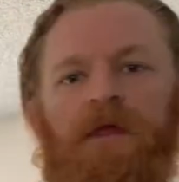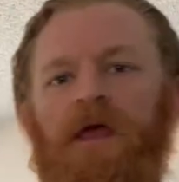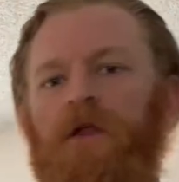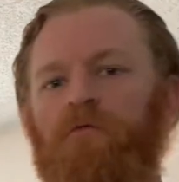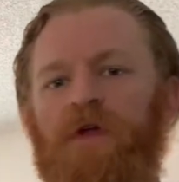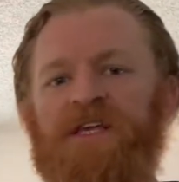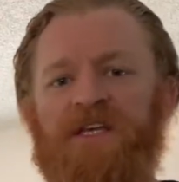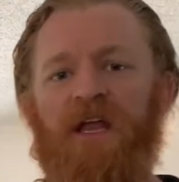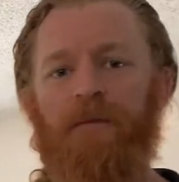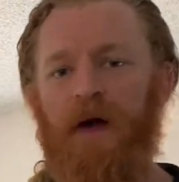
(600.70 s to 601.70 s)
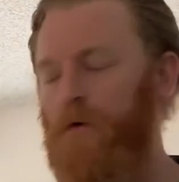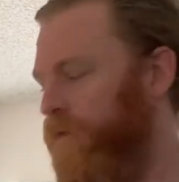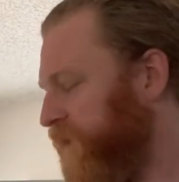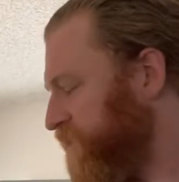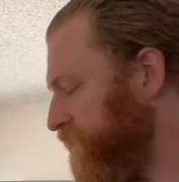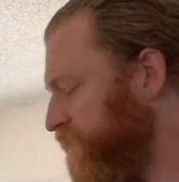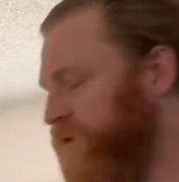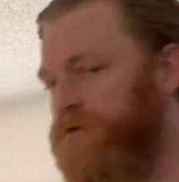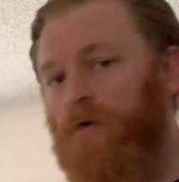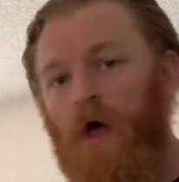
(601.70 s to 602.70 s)
In reasoning about what to
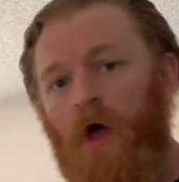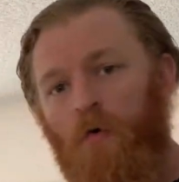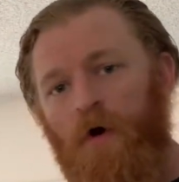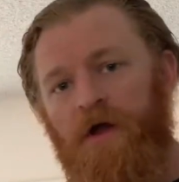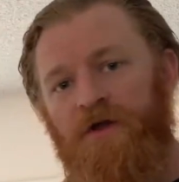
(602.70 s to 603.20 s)
do, we're